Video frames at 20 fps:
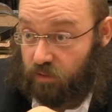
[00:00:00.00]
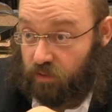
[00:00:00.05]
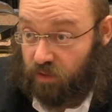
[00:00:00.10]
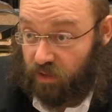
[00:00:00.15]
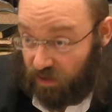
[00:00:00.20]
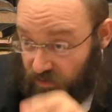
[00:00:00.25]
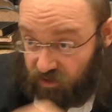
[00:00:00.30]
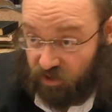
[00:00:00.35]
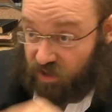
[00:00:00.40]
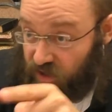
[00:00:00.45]
You
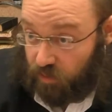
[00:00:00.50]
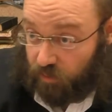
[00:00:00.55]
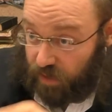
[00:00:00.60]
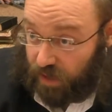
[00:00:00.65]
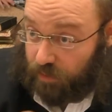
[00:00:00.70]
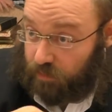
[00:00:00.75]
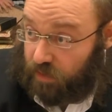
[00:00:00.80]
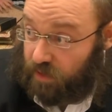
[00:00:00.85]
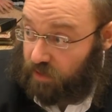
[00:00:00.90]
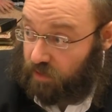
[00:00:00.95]
give it to the
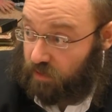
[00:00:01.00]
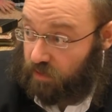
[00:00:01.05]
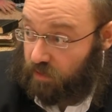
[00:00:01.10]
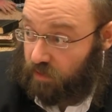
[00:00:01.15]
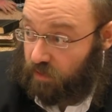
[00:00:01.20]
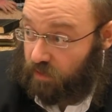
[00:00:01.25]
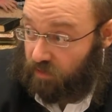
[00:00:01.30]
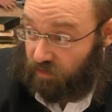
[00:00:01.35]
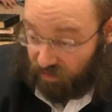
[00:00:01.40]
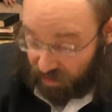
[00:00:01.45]
baby.
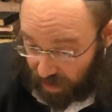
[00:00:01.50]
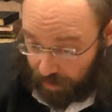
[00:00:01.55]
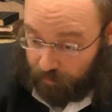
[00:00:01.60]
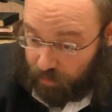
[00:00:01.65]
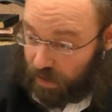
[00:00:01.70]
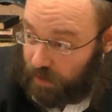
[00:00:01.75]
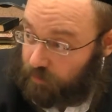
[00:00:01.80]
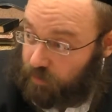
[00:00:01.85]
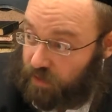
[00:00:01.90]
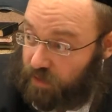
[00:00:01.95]
baby. that am
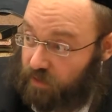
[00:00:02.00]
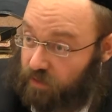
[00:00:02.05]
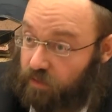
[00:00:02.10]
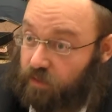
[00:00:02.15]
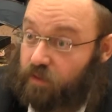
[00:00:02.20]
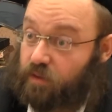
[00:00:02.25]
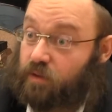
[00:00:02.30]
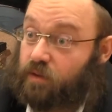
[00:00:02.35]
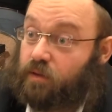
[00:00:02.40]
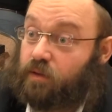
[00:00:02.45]
baby.
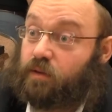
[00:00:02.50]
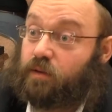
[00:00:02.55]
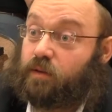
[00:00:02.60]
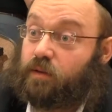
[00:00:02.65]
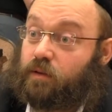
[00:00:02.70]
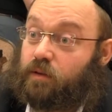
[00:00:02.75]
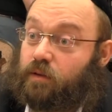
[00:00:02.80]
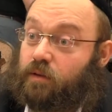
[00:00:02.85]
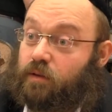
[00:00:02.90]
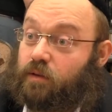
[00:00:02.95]

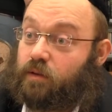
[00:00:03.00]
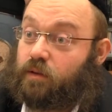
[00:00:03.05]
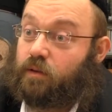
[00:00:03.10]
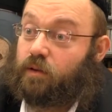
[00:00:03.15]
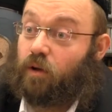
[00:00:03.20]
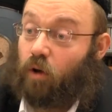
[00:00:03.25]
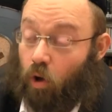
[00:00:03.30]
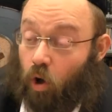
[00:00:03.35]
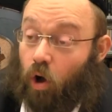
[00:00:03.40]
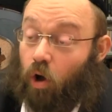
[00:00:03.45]
Yeah.
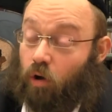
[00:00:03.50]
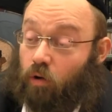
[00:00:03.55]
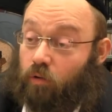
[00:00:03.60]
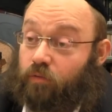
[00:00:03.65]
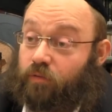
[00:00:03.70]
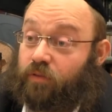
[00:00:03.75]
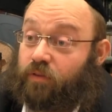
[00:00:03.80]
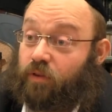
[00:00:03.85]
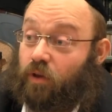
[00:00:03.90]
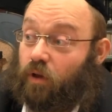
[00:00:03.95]
Oh,
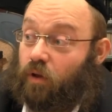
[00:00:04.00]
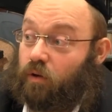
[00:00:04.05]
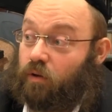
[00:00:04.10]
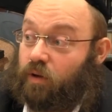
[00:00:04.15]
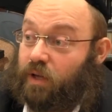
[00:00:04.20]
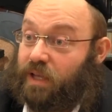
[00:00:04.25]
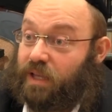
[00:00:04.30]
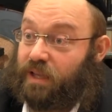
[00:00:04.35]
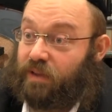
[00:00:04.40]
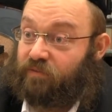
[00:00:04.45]
so
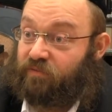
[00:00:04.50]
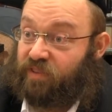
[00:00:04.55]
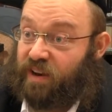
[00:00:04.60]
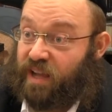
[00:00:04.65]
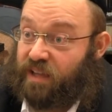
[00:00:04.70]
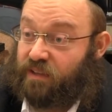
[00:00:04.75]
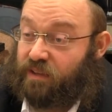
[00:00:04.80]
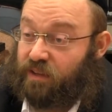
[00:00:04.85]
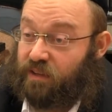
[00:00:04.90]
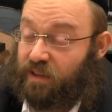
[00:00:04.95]
he
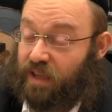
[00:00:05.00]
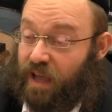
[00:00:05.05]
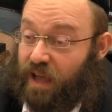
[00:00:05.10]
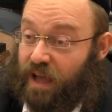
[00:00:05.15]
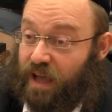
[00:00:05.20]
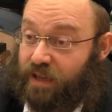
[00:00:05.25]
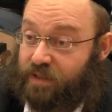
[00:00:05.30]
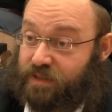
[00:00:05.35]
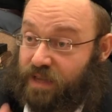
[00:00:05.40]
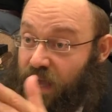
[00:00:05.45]
frag the
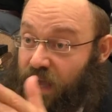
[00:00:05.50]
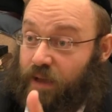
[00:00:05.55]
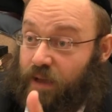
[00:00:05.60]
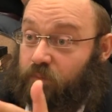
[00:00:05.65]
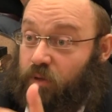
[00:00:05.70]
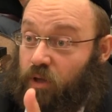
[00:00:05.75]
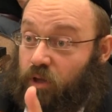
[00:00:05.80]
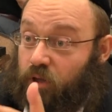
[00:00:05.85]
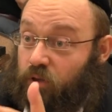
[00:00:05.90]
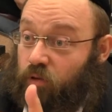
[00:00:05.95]
Taz.
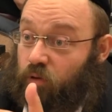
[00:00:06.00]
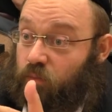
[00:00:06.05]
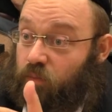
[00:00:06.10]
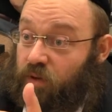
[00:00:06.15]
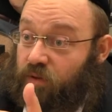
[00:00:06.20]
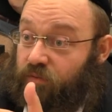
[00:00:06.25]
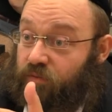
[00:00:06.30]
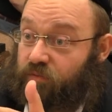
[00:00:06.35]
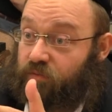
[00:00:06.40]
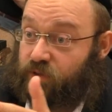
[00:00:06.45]
I'm a
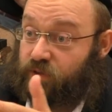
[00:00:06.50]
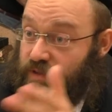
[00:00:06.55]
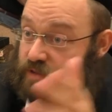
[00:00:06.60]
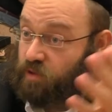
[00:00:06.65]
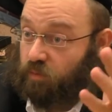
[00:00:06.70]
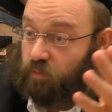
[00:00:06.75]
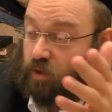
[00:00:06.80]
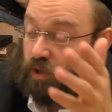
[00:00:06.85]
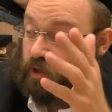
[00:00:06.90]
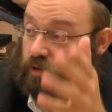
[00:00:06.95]
Lugmav. There's
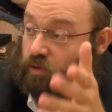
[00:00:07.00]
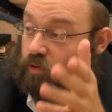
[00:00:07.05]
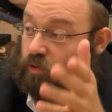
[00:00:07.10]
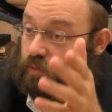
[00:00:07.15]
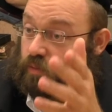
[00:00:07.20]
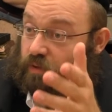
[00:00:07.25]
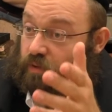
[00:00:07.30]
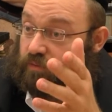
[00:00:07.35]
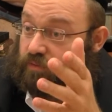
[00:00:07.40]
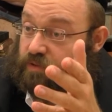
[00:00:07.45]
no Meloy
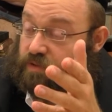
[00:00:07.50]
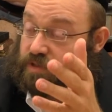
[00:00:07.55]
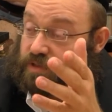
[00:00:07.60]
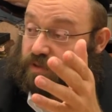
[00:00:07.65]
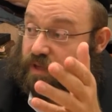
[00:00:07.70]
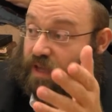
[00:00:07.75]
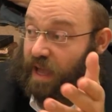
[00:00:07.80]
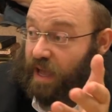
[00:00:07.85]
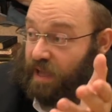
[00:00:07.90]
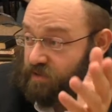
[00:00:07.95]
Lugmav. So
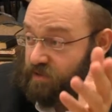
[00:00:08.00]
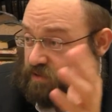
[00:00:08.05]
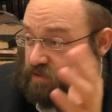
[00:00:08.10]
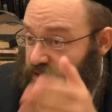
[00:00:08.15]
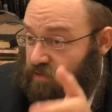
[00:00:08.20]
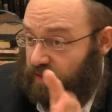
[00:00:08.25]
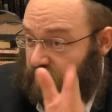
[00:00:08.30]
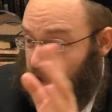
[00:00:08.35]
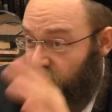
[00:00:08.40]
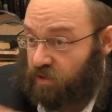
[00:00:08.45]
he answers
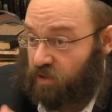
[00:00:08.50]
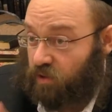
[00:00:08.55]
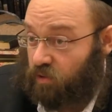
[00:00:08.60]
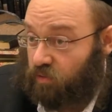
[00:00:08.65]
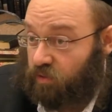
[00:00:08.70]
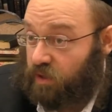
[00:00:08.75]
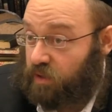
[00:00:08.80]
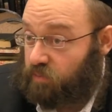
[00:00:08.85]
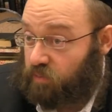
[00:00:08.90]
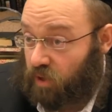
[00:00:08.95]
over here. You don't
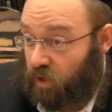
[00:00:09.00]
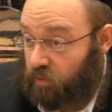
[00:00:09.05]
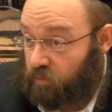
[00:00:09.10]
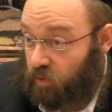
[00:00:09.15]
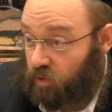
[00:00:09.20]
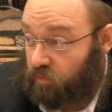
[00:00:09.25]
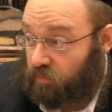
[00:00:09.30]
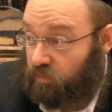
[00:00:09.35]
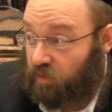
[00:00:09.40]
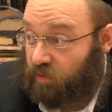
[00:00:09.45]
need Meloy
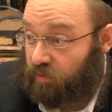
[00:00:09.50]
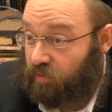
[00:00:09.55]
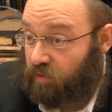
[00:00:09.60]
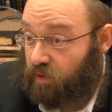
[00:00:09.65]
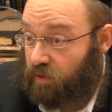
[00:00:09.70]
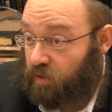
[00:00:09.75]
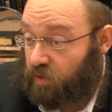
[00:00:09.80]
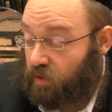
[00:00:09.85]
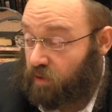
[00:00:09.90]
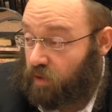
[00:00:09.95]
Lugmav.
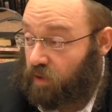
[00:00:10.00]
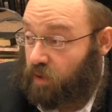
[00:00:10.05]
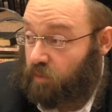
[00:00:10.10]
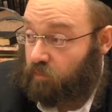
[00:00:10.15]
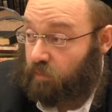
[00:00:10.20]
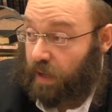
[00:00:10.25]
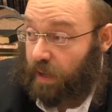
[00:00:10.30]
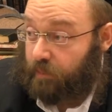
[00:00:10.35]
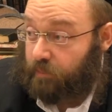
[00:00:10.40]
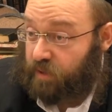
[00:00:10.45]

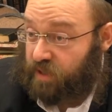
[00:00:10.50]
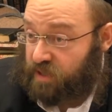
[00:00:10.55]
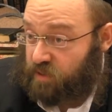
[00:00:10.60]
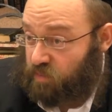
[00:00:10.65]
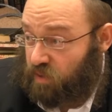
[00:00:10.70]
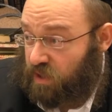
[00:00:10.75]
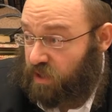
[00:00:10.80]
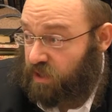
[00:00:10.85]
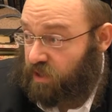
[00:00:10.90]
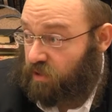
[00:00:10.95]
By bris
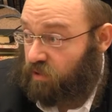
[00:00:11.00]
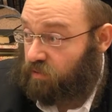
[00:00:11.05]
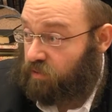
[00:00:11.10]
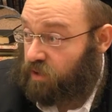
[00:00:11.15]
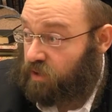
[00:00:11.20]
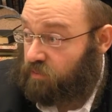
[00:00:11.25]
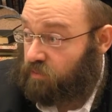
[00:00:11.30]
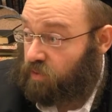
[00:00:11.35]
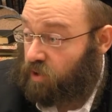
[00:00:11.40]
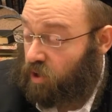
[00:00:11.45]
milah, you don't
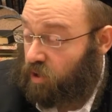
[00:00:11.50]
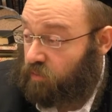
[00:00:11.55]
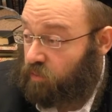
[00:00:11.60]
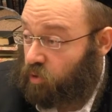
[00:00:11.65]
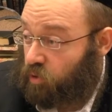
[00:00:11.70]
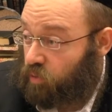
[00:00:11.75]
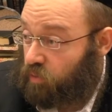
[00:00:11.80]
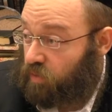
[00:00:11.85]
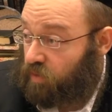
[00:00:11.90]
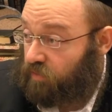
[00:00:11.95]
need b'noi
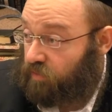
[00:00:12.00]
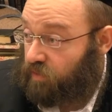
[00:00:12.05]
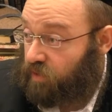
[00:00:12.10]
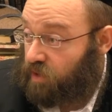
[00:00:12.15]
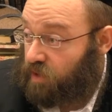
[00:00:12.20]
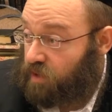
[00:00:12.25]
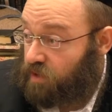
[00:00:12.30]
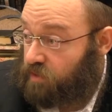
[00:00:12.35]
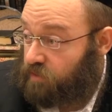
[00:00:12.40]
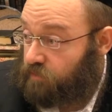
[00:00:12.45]
glugma.
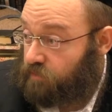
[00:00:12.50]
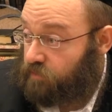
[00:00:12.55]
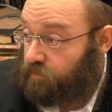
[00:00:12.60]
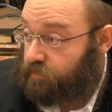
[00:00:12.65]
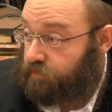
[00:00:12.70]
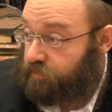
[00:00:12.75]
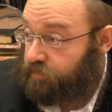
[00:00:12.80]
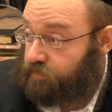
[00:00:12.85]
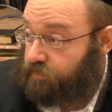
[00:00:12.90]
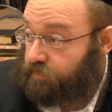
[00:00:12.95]
Why is
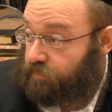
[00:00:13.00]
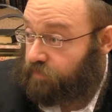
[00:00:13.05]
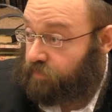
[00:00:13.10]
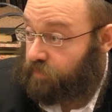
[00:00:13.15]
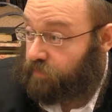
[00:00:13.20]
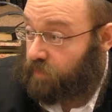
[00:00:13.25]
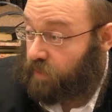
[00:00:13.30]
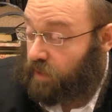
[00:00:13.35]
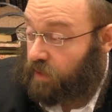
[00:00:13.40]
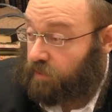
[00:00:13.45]
not a
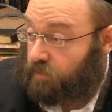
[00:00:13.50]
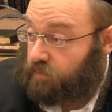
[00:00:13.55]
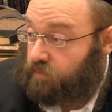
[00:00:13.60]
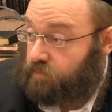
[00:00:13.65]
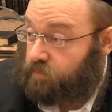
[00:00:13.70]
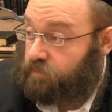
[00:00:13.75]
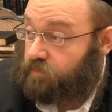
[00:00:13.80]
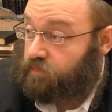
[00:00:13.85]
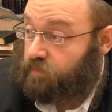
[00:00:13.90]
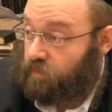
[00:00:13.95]

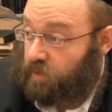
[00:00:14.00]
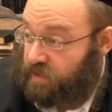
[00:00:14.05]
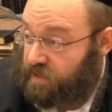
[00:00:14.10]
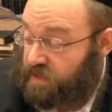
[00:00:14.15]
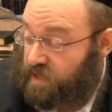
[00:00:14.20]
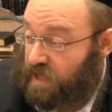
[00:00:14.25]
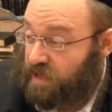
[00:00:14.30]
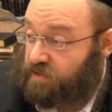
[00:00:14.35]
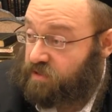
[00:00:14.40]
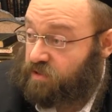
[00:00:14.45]
strong? Uh, it's
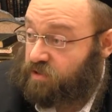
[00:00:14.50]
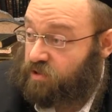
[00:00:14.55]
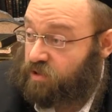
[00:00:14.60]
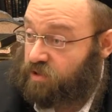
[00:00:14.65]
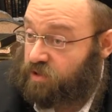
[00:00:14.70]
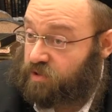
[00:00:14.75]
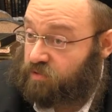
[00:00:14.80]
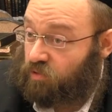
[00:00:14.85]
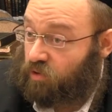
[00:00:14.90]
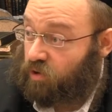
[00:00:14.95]
not such a
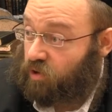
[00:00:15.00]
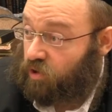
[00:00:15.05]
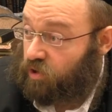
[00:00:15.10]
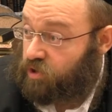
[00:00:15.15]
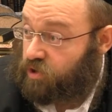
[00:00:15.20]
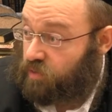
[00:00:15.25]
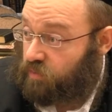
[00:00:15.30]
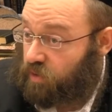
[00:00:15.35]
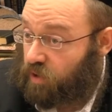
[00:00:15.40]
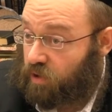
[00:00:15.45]
strong
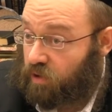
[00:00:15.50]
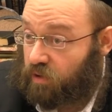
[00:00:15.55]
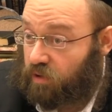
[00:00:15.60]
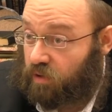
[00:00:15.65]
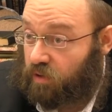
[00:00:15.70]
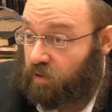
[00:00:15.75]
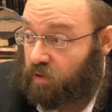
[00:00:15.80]
kosher bracha.